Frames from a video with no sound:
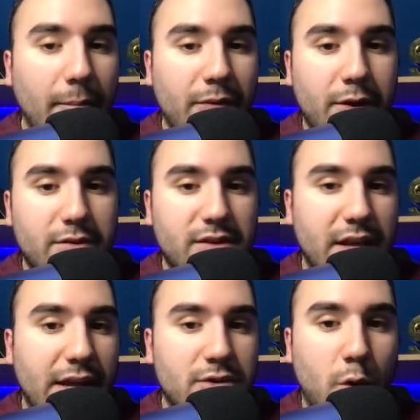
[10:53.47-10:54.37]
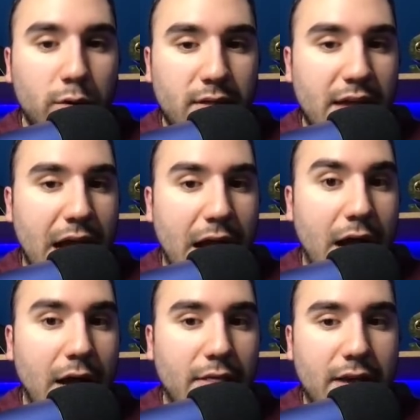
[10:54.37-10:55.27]
here today. It's holding the
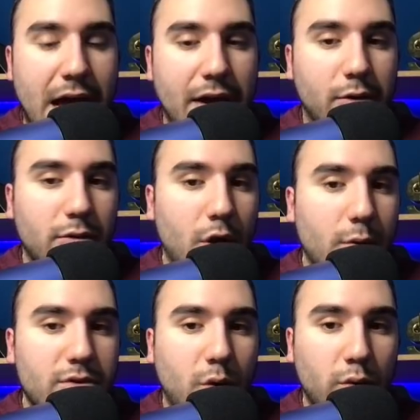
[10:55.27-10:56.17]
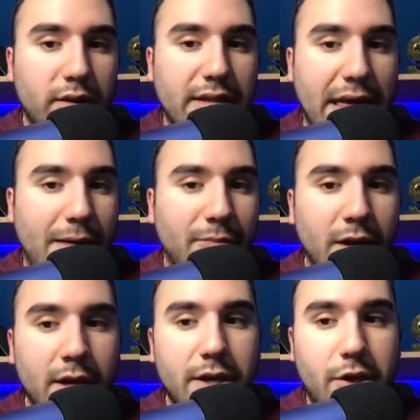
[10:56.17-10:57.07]
higher low. It's holding that
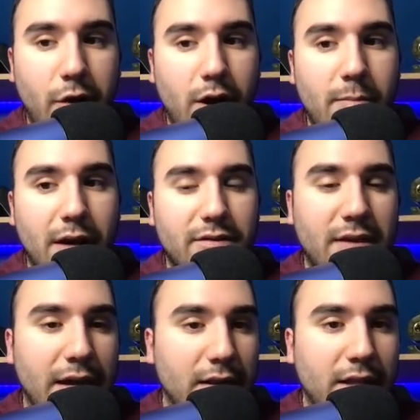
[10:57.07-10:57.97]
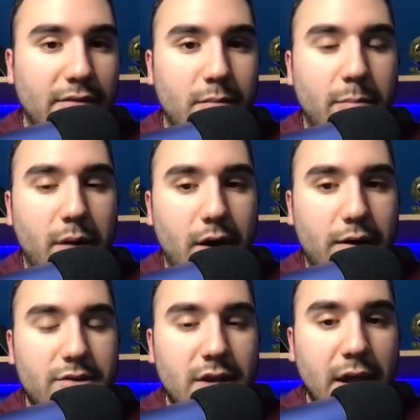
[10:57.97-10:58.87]
here at about 10, 11
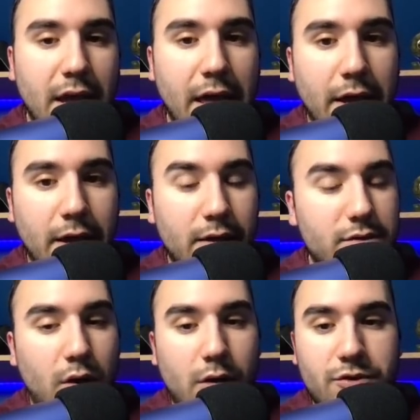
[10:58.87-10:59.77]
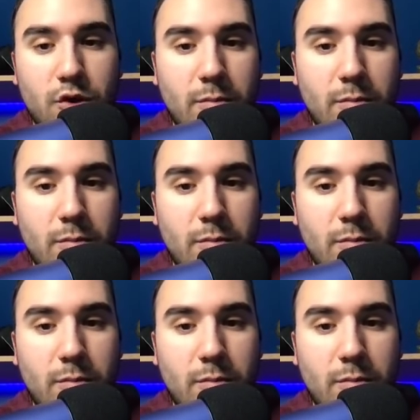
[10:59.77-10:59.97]
bucks. And it's also